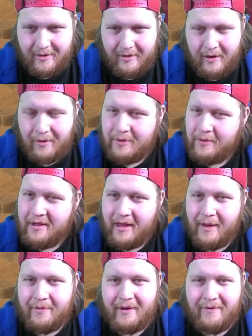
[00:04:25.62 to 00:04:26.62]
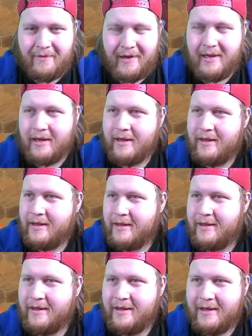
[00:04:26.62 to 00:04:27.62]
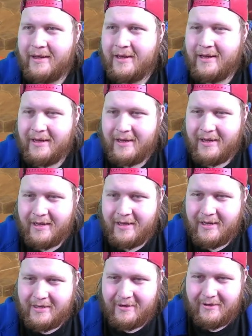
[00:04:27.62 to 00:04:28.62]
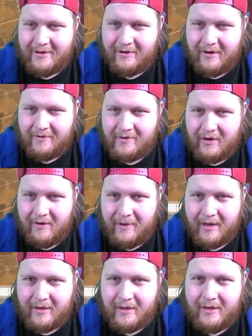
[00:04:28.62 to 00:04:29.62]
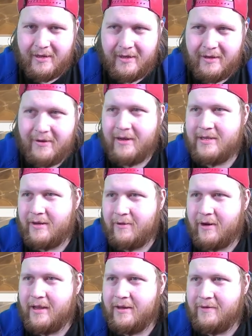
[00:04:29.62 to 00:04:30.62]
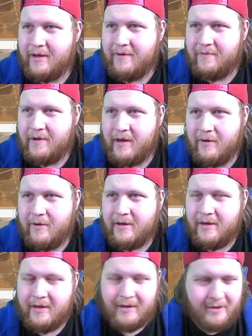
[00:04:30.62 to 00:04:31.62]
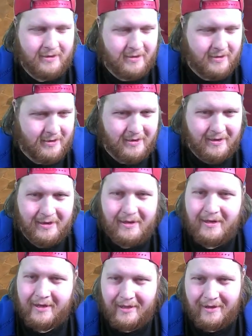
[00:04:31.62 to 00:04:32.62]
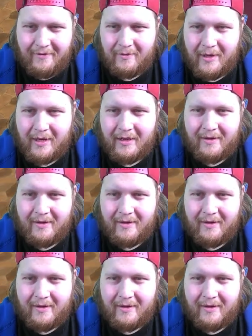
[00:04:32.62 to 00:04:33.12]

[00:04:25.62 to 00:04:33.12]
I wonder what'll happen if I... Sorry, Trav. Sorry, Michael. No, I'll tell you what. I'll leave that in for now. I'll leave them in.